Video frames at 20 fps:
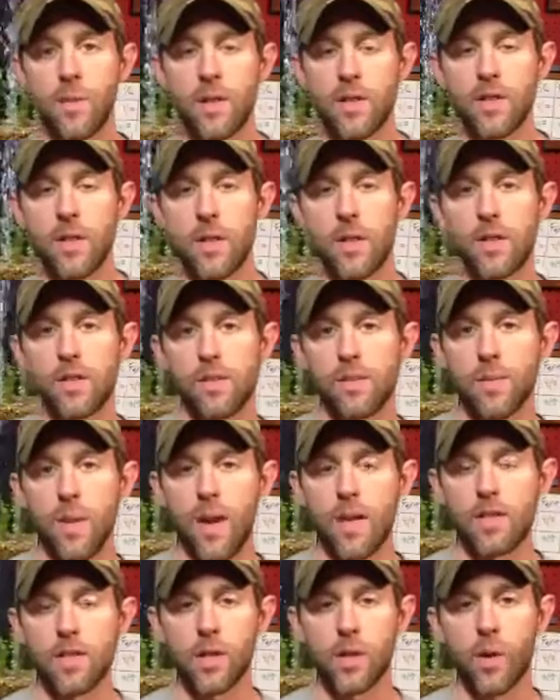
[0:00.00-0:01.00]
My channel is
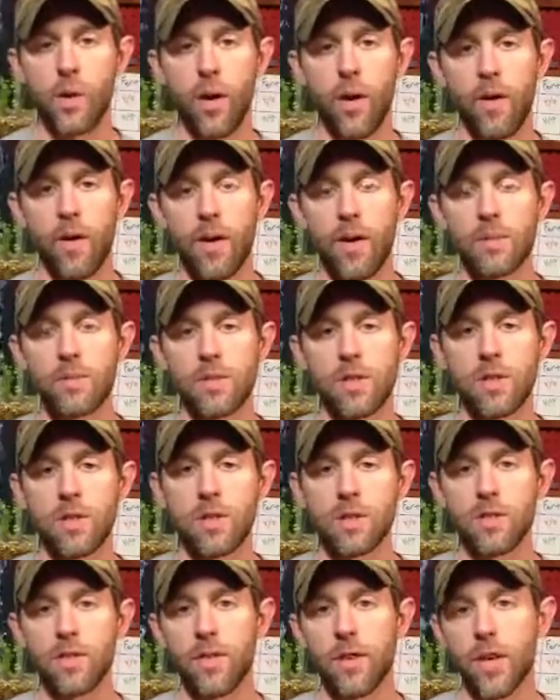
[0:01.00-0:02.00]
Mass Aquariums, and
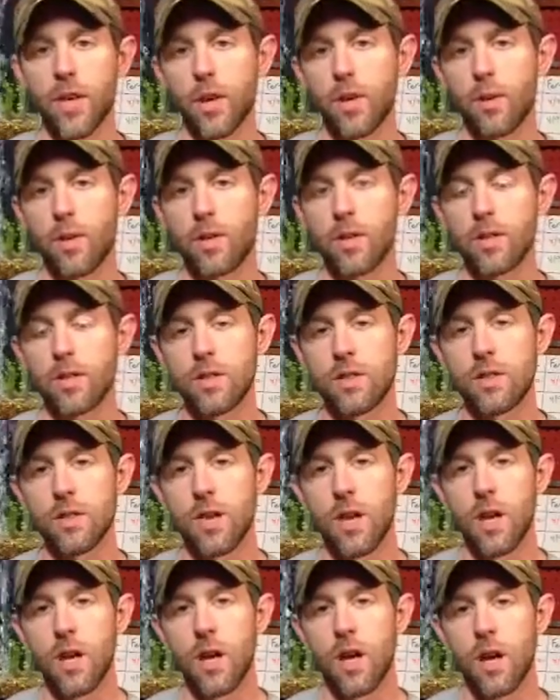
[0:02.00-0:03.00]
this video is
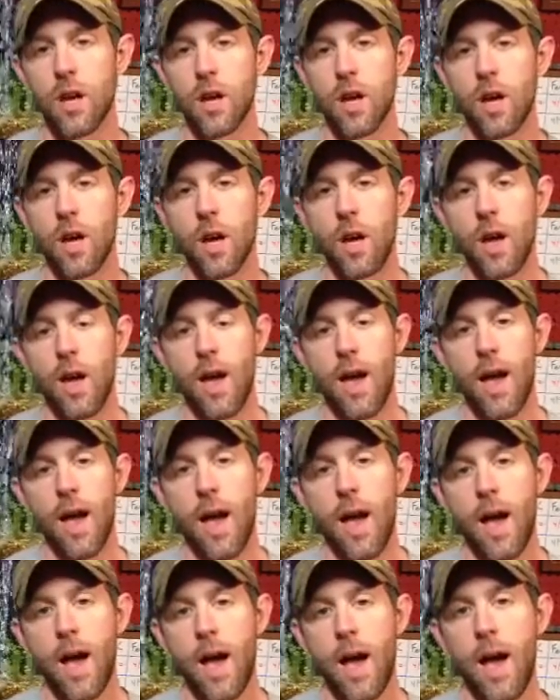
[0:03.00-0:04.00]

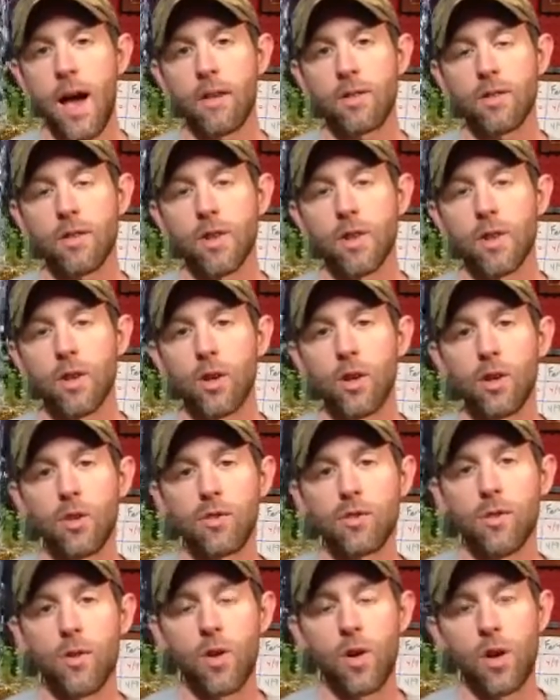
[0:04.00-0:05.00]
how to look
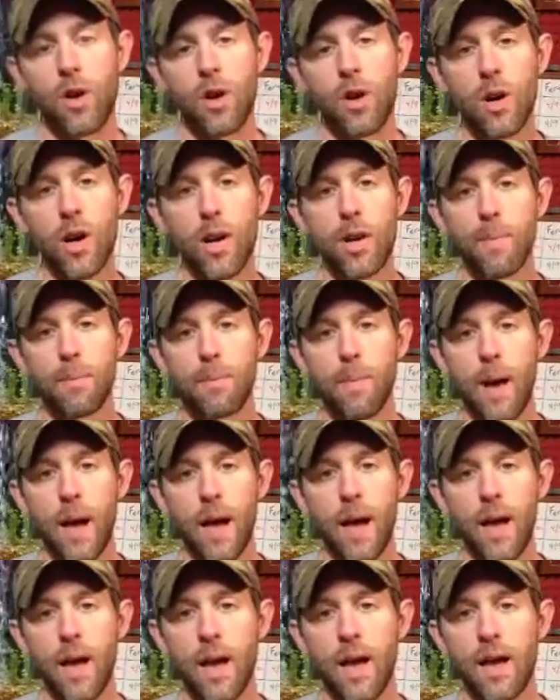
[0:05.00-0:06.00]
for and
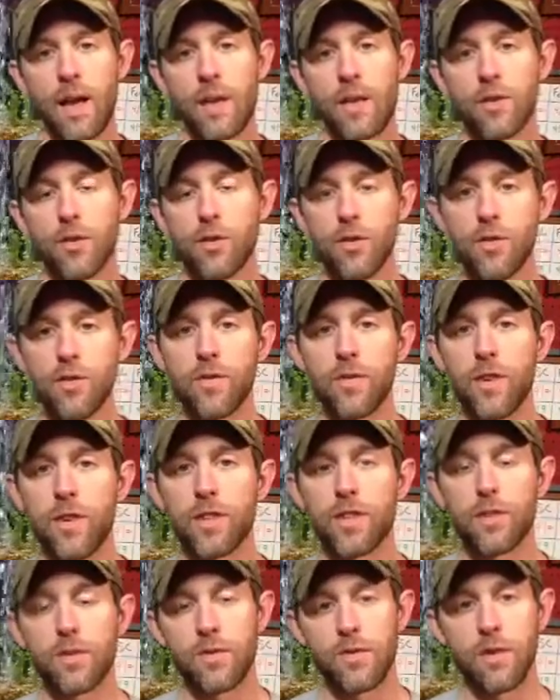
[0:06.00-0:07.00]
buy new
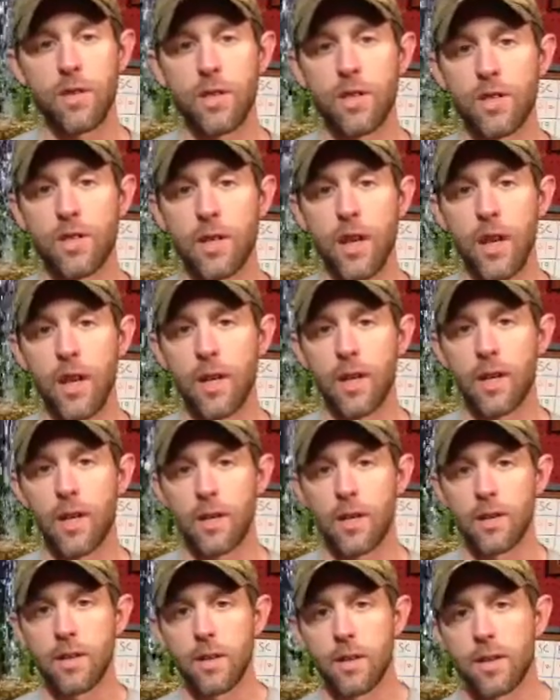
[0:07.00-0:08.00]
fish for your tank.
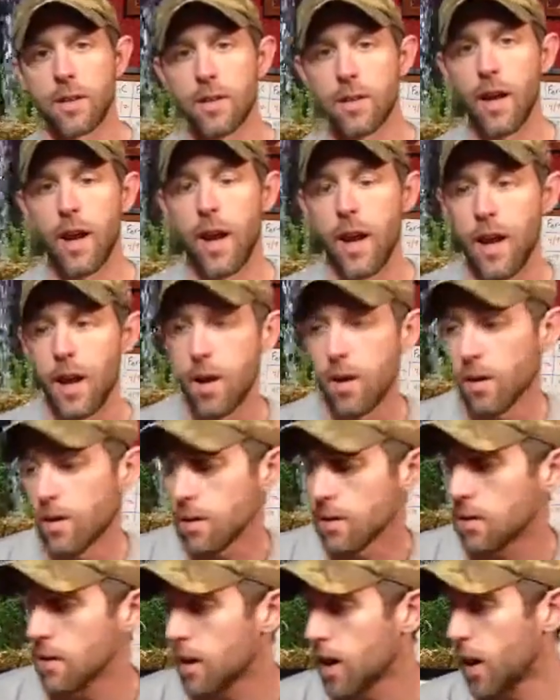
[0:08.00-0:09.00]
Now,
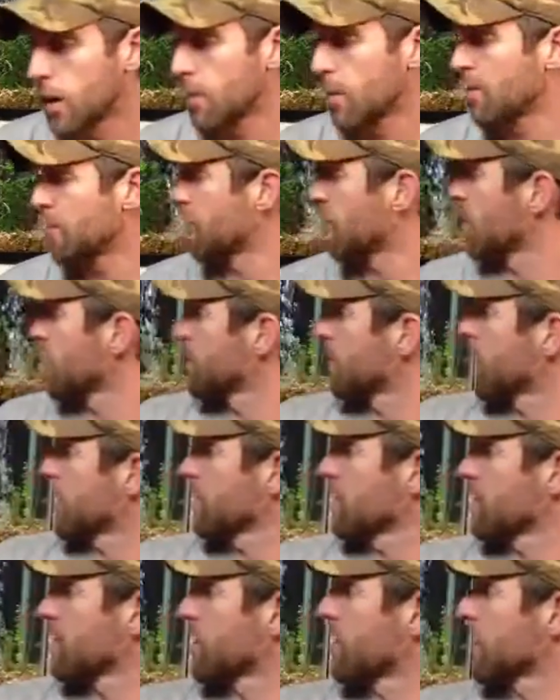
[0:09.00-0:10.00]
I'm in front of my
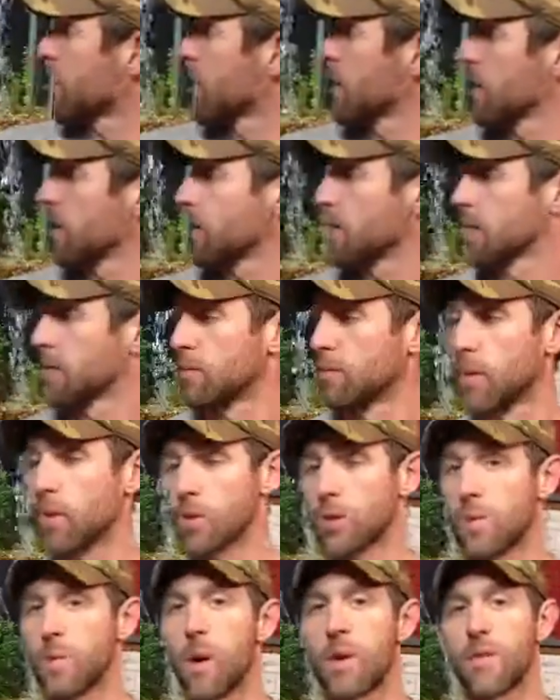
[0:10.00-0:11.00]
30.
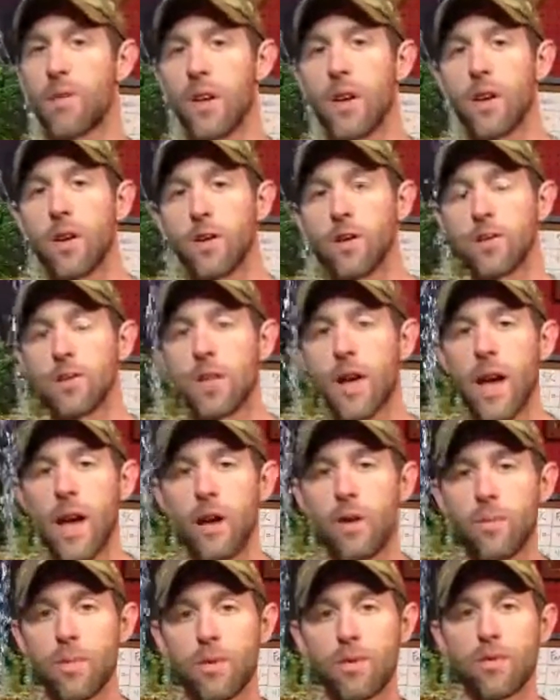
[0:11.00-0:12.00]
Most of my videos now
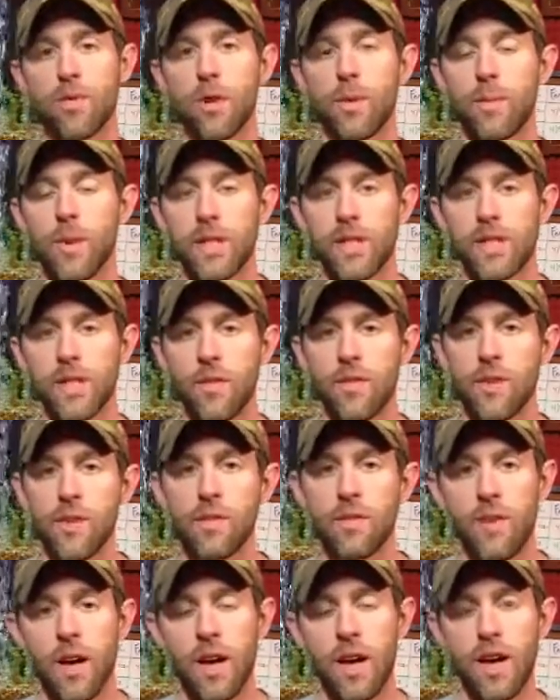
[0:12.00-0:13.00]
have been in front of my
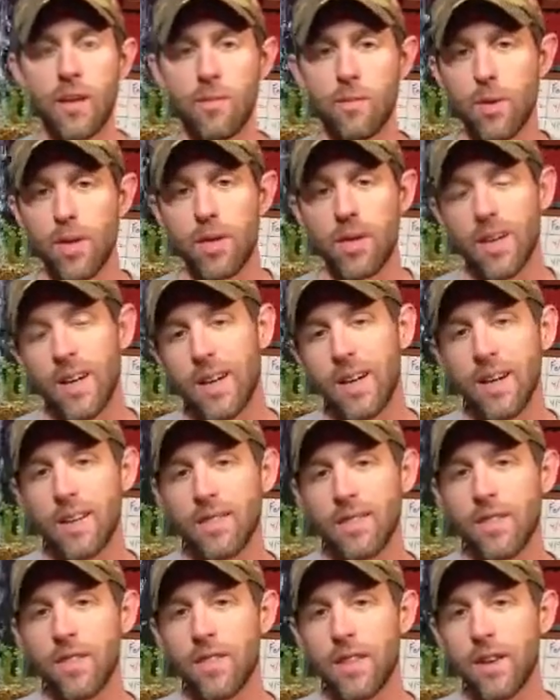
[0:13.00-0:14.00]
75, but you gotta get
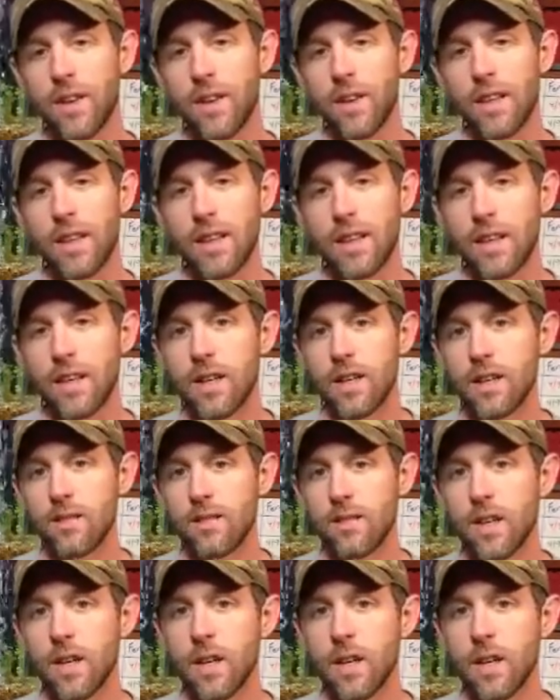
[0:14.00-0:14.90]
the 30 love.